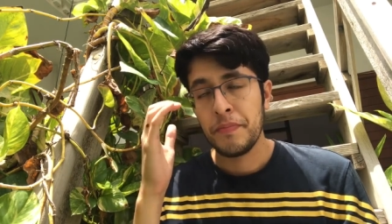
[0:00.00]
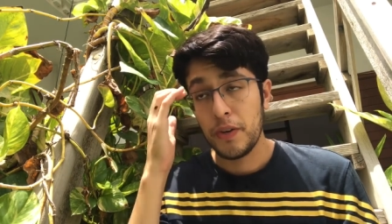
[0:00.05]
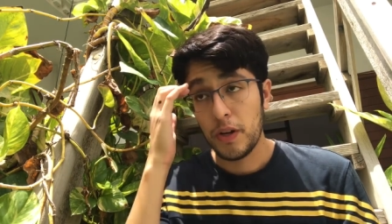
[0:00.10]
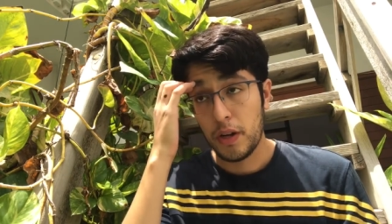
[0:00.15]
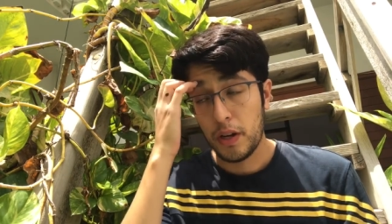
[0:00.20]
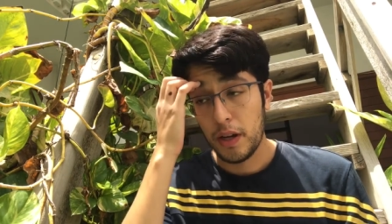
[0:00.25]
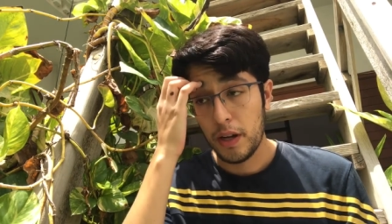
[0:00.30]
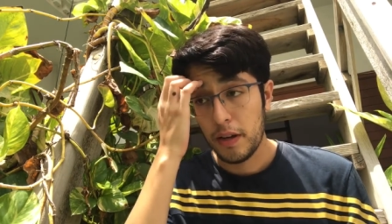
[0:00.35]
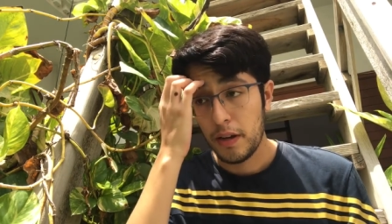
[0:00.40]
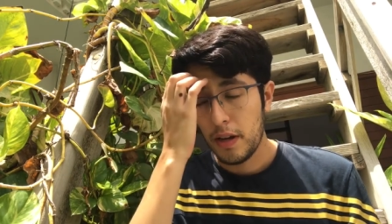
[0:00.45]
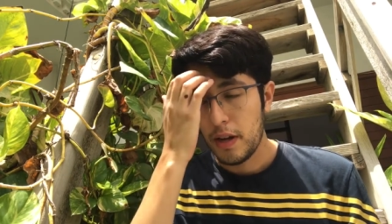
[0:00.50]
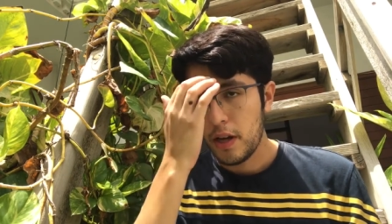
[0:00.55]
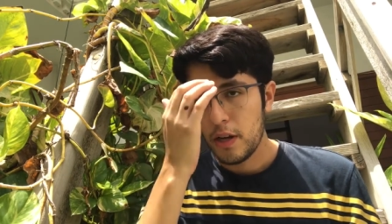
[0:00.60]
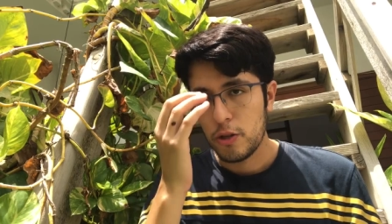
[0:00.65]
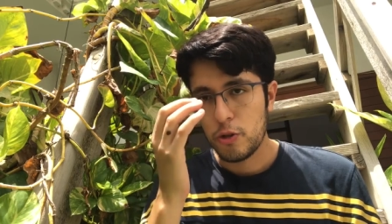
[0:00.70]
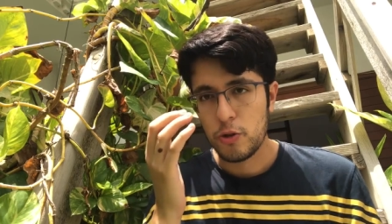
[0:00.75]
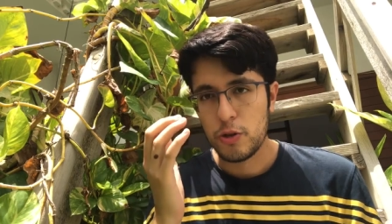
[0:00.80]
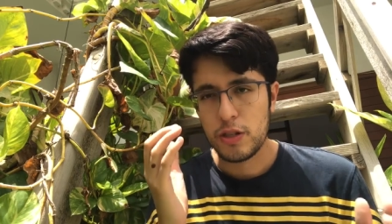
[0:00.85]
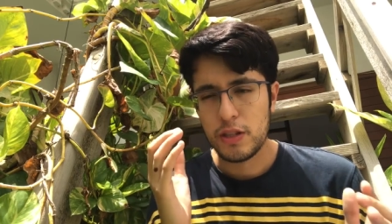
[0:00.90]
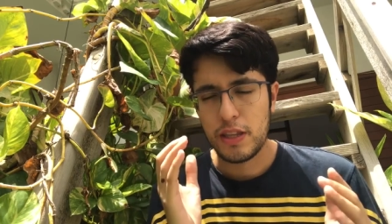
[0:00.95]
Okay,
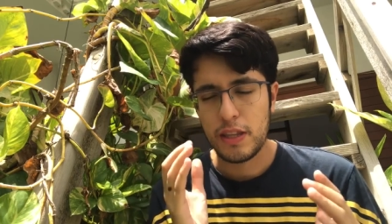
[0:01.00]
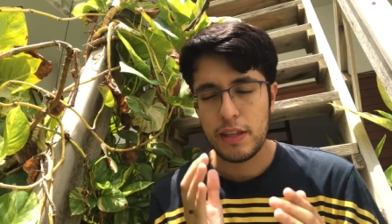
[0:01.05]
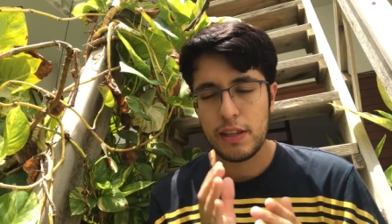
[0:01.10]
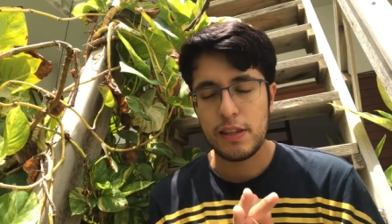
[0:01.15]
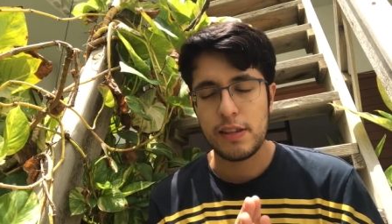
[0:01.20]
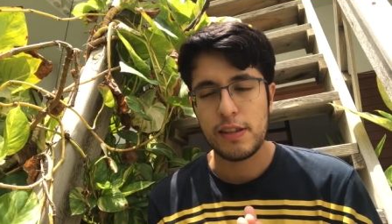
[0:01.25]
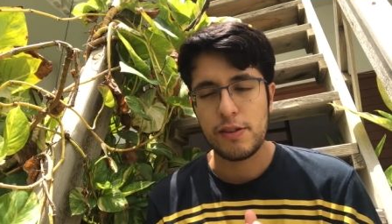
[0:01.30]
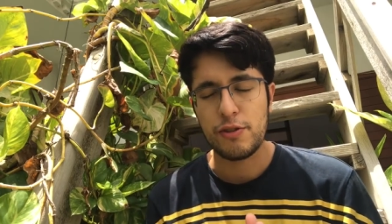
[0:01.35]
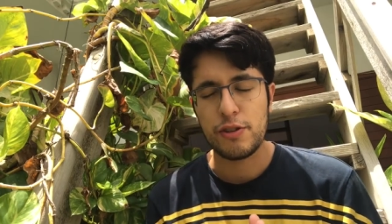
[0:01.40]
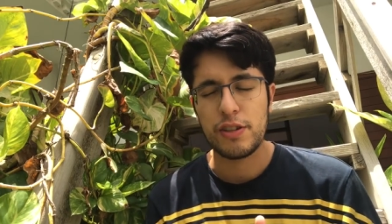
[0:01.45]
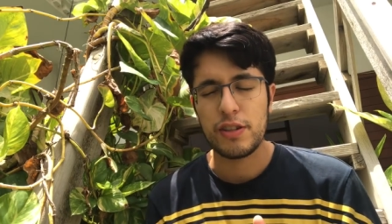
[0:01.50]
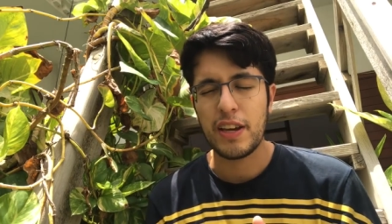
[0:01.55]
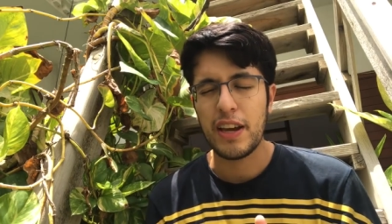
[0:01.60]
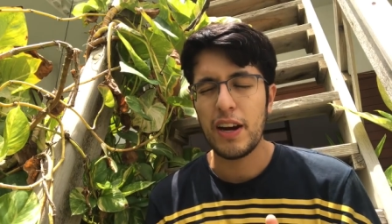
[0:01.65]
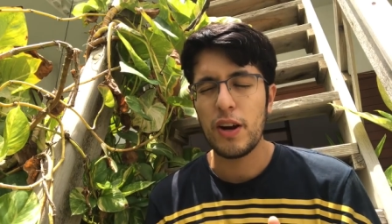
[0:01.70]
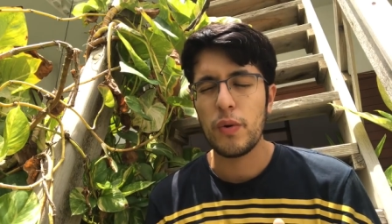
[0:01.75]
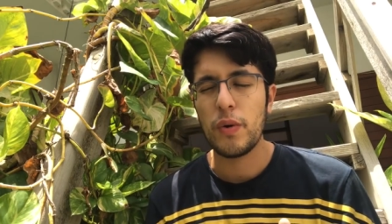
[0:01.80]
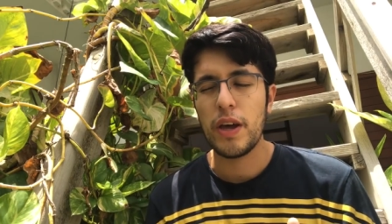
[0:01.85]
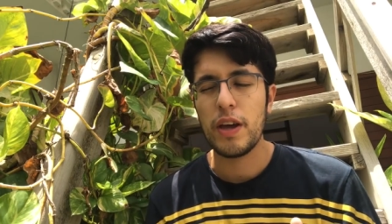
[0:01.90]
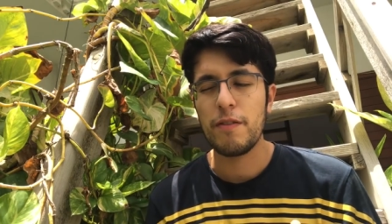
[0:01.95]
so get
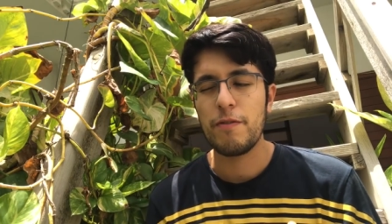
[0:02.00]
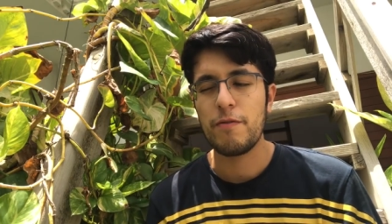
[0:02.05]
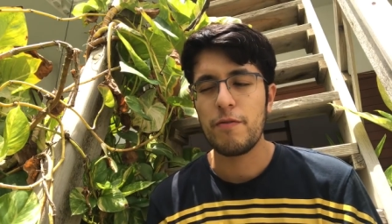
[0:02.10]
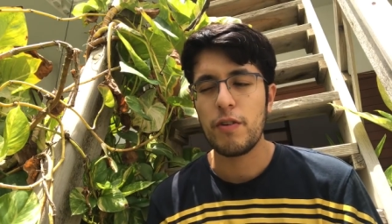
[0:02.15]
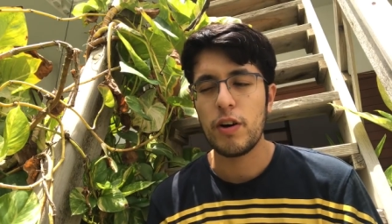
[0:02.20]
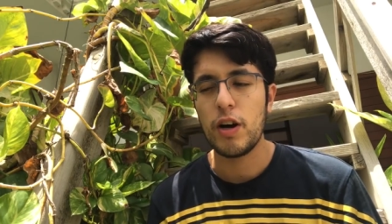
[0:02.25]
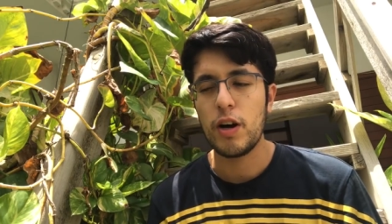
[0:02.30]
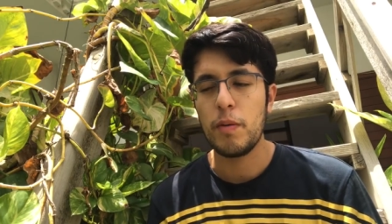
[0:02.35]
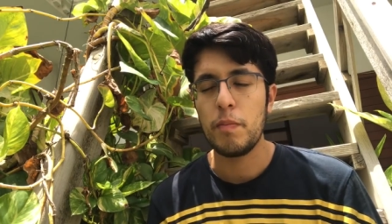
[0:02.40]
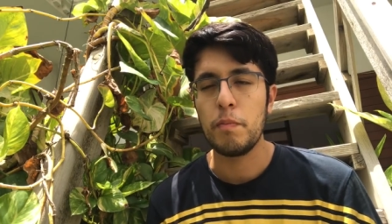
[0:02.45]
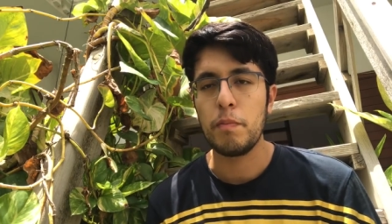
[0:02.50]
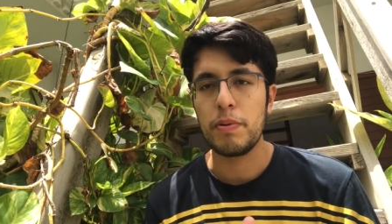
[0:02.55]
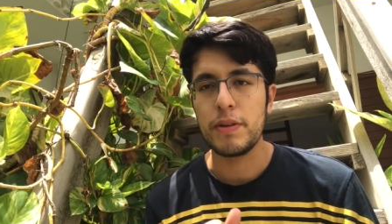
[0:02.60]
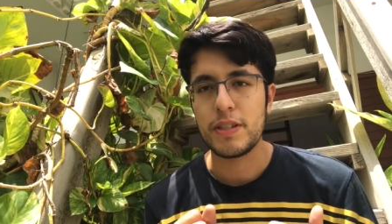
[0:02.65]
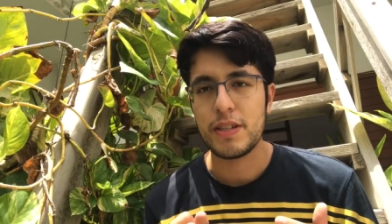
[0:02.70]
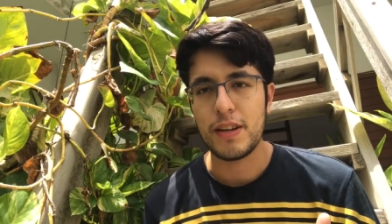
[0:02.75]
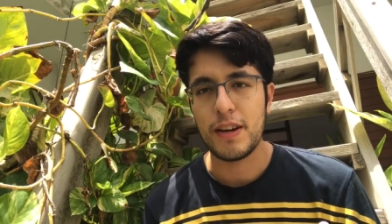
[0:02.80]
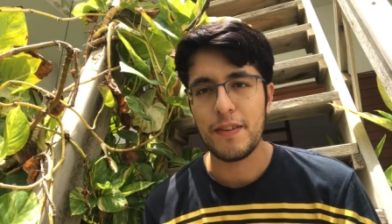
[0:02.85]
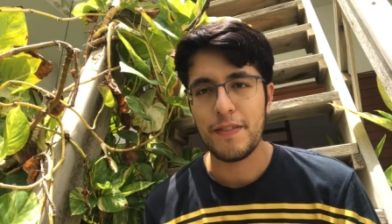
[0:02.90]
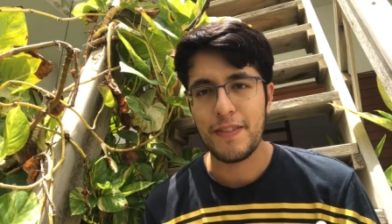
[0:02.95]
away from
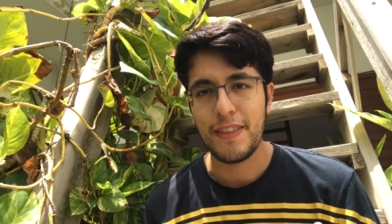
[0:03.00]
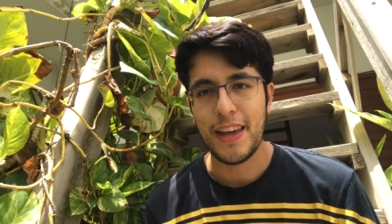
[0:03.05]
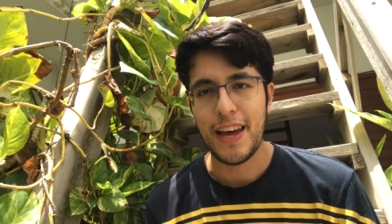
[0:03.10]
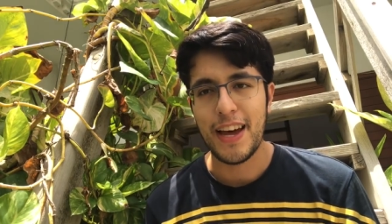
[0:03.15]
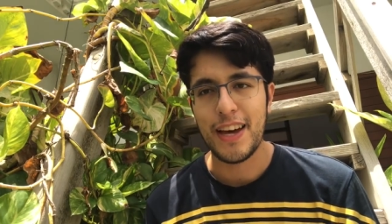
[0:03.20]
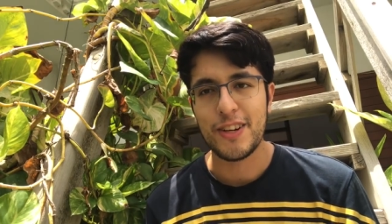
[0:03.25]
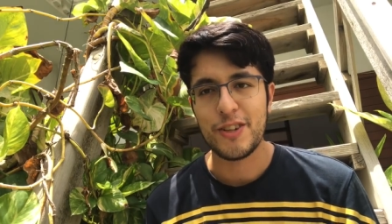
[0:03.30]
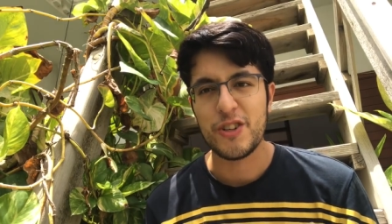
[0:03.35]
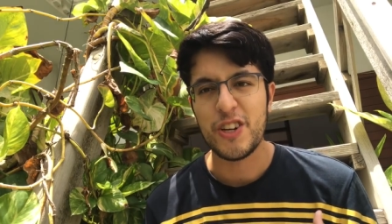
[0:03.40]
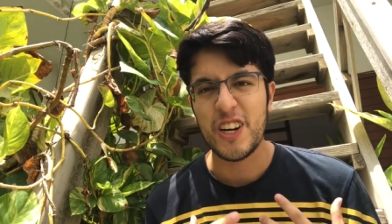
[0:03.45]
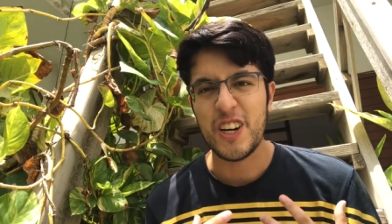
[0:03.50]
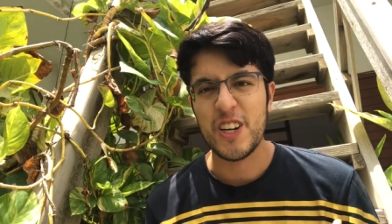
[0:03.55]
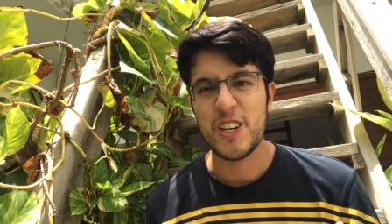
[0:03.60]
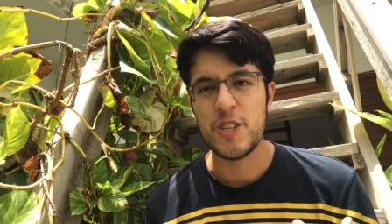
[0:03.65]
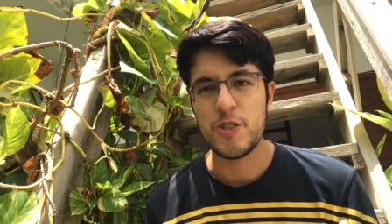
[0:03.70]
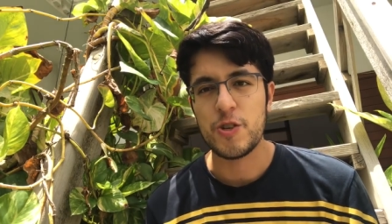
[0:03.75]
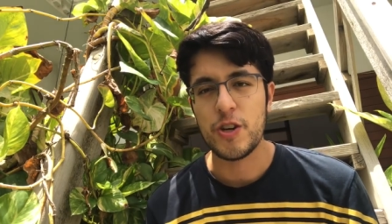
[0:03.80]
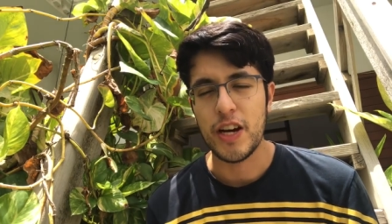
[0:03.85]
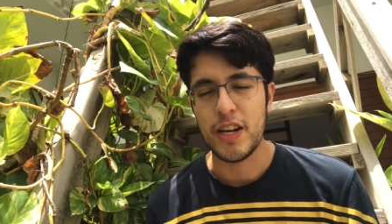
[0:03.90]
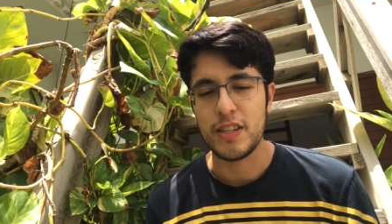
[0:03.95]
stuff that triggers
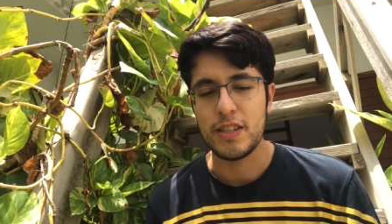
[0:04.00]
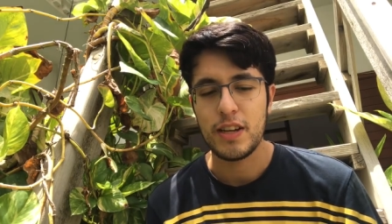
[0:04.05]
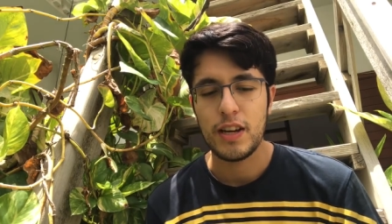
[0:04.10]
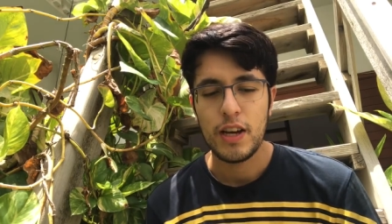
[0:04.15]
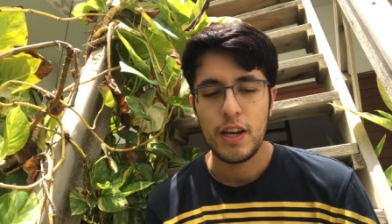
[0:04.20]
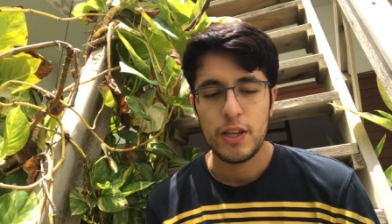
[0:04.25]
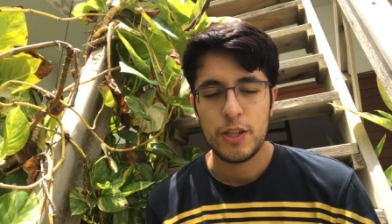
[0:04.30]
stress.